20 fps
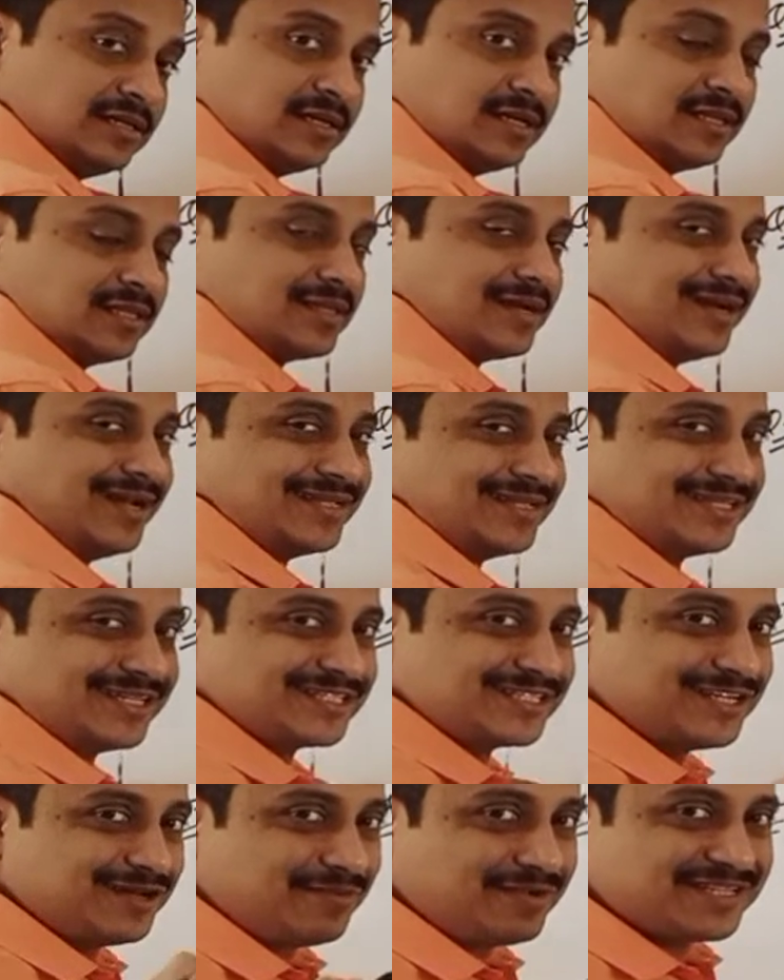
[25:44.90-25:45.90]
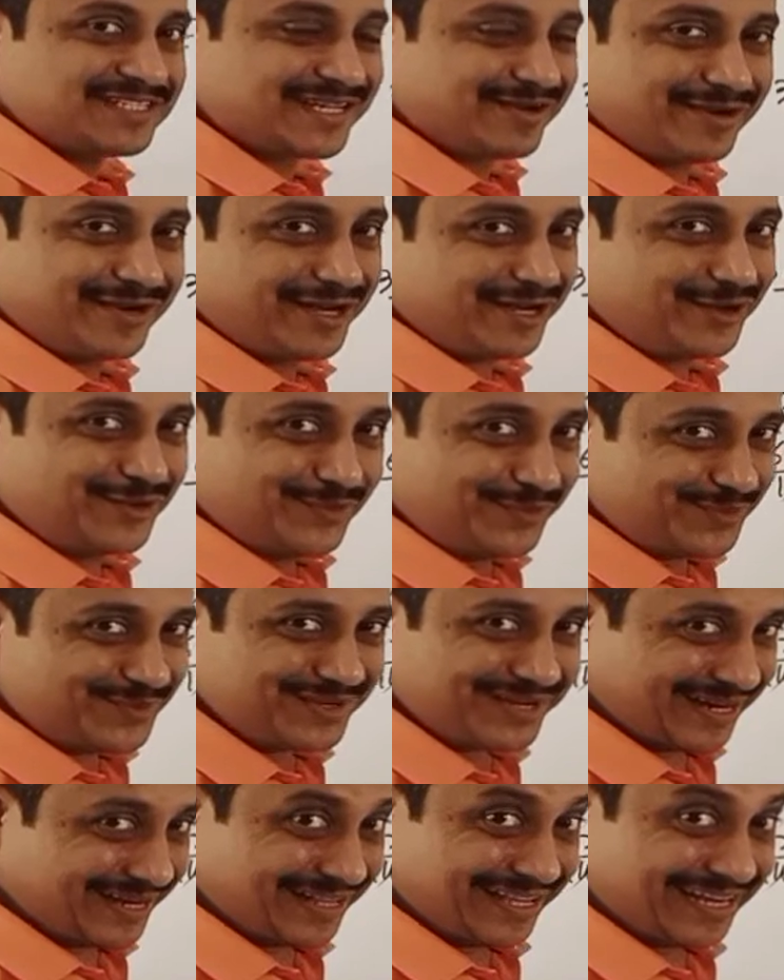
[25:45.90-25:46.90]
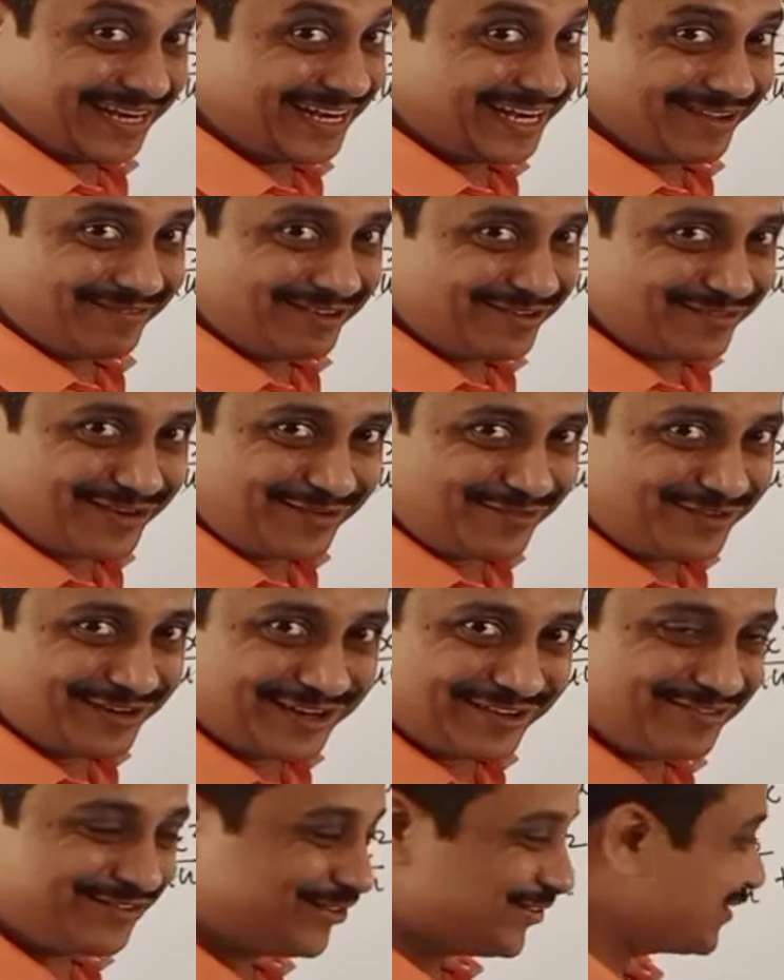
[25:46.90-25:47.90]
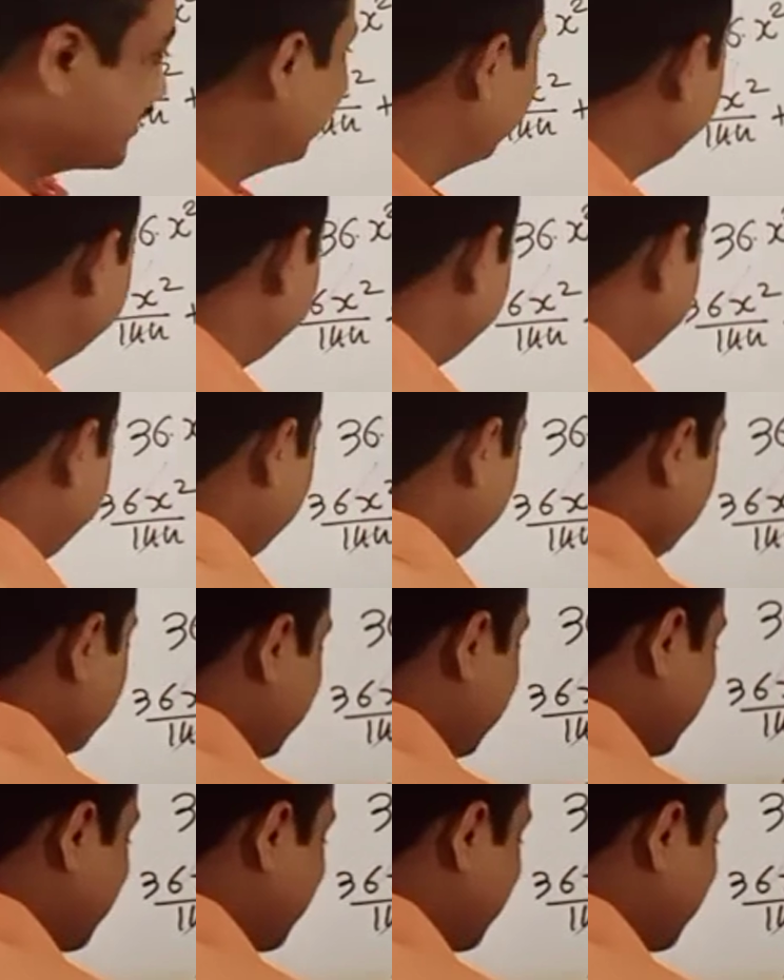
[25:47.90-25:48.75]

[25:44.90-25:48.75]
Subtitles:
36 double 72 and that double 144. It was x